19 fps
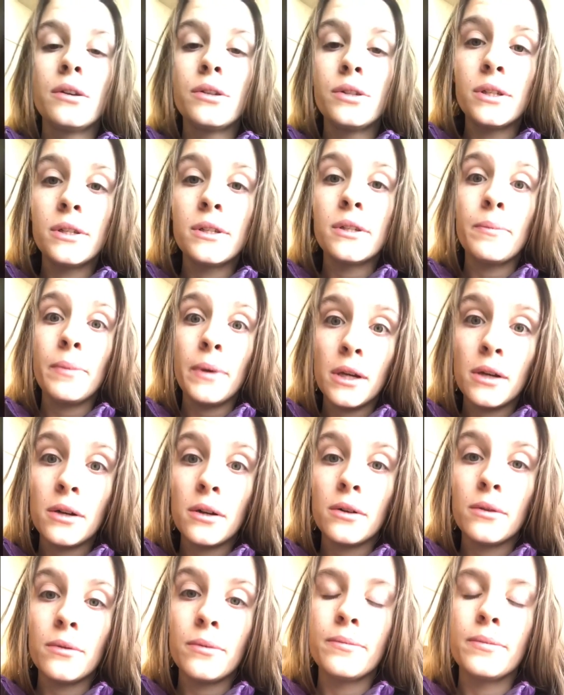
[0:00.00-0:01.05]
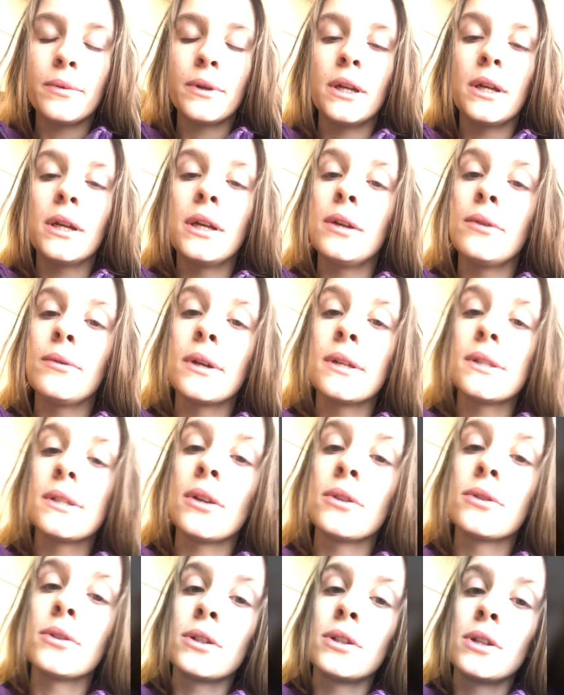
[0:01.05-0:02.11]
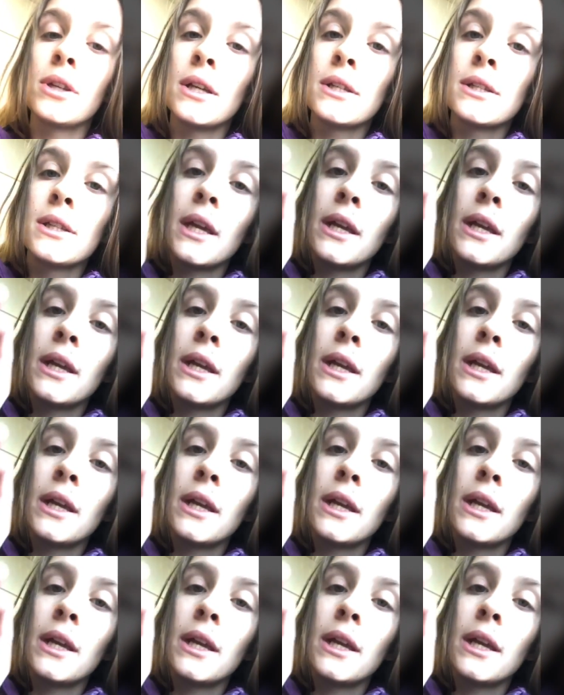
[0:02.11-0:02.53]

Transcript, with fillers: she's a pill but anyways I'll talk to you guys